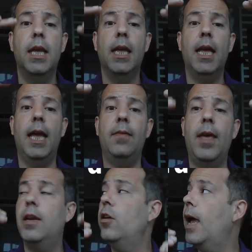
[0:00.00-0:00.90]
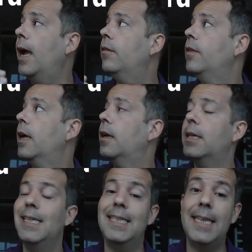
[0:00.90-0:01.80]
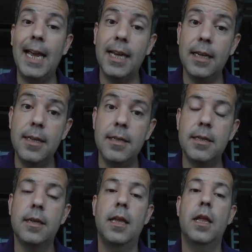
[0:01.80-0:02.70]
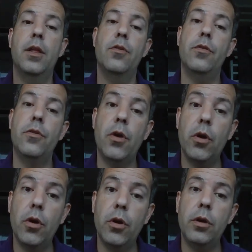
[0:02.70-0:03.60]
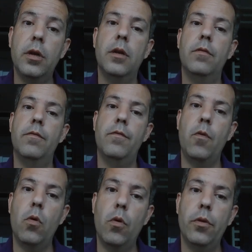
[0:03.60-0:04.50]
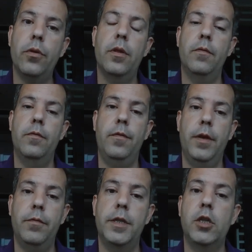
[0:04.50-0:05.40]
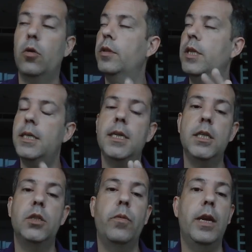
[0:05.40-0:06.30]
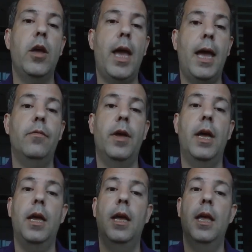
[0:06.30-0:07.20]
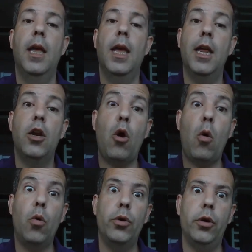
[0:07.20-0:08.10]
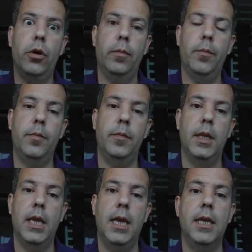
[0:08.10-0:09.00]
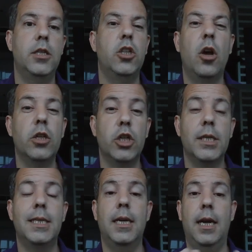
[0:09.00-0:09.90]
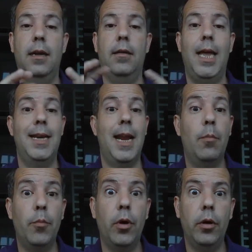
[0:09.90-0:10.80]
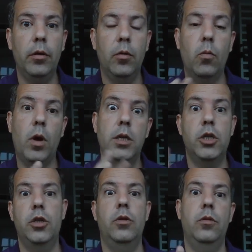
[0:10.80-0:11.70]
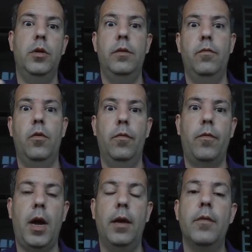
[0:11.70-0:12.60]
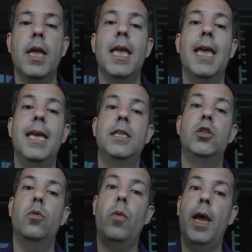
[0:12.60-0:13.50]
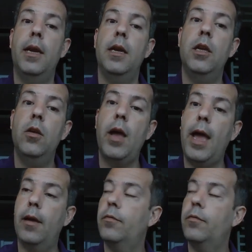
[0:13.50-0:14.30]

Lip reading: And then you have the second, third, fourth, fifth. So this is when you have an order. It's not just a number, 1, 2, 3, 4, 5. It's when you have,